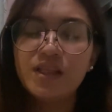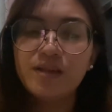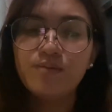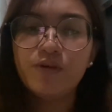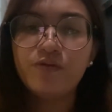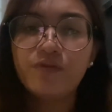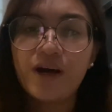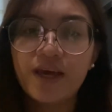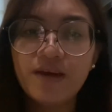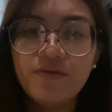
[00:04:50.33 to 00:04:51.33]
number
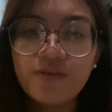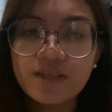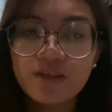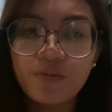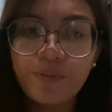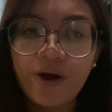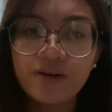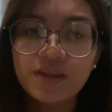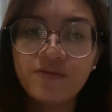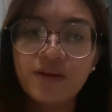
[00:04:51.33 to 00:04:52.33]
five is
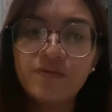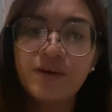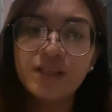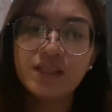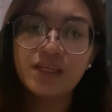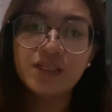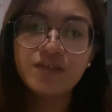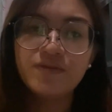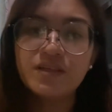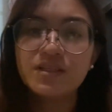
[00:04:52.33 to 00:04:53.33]
comparative
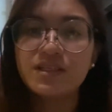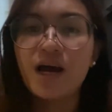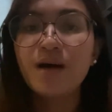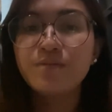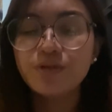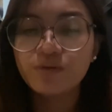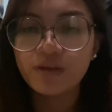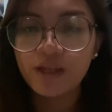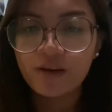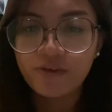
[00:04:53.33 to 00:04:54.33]
advantage versus
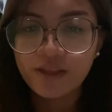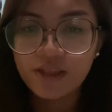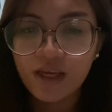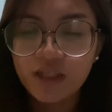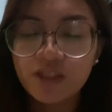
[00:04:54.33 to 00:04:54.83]
absolute advantage.